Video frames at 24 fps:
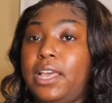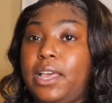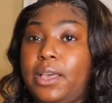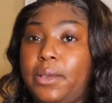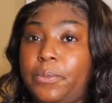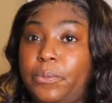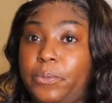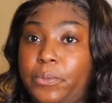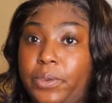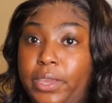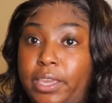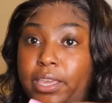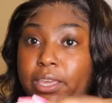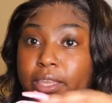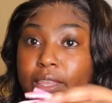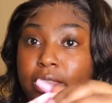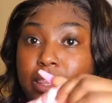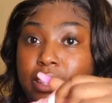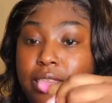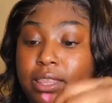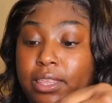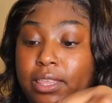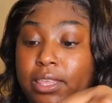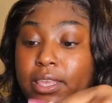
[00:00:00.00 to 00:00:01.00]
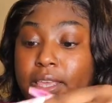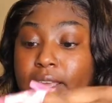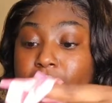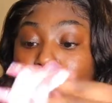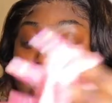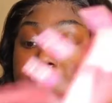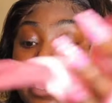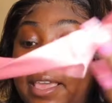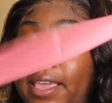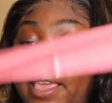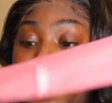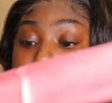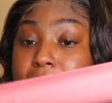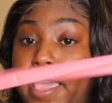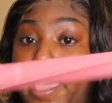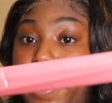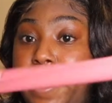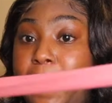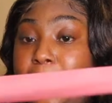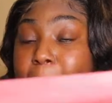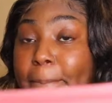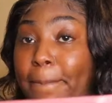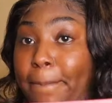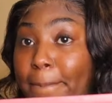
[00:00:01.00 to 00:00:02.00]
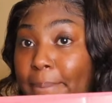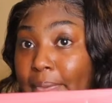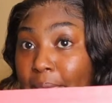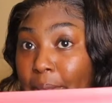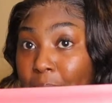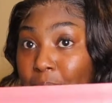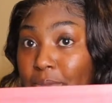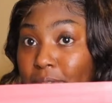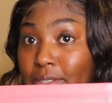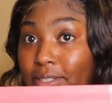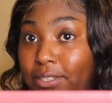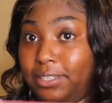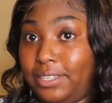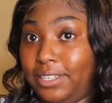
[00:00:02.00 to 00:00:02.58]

come with a belt.